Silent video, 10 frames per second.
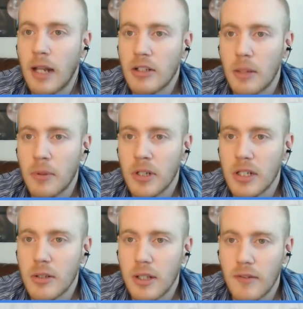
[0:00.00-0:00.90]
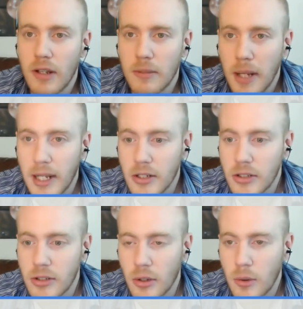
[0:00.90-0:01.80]
actually I put it into the event
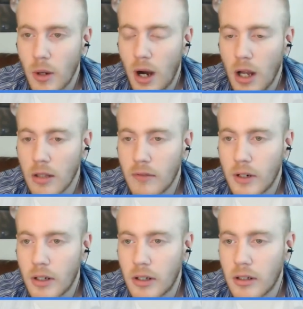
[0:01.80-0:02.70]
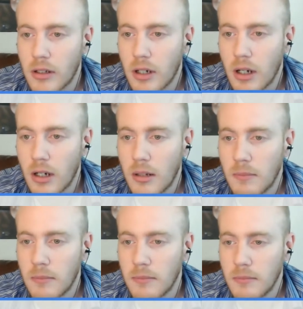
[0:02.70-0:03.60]
page so all of our
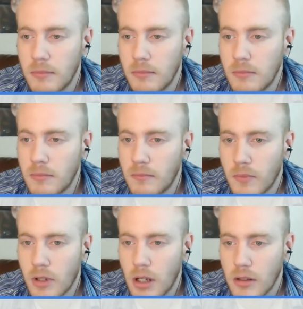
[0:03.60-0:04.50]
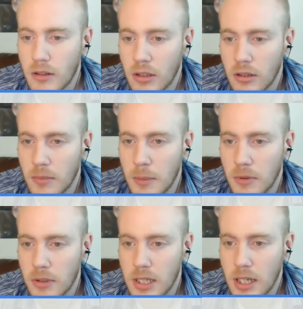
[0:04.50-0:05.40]
all the
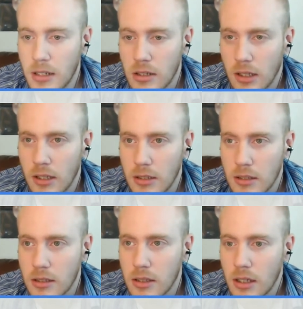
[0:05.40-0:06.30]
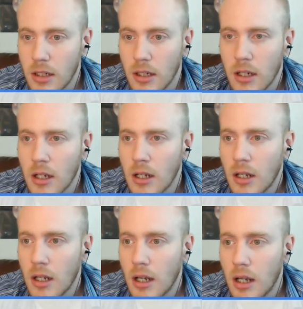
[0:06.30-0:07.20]
people attending can see.
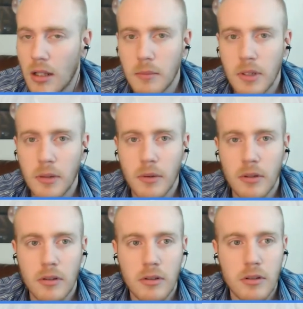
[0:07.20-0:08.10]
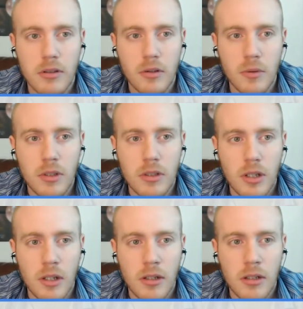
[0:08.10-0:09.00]
Here, screen
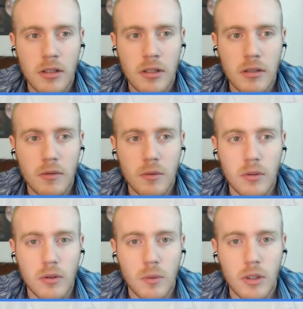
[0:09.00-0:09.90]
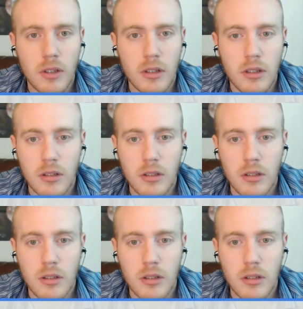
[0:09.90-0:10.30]
share it real quick.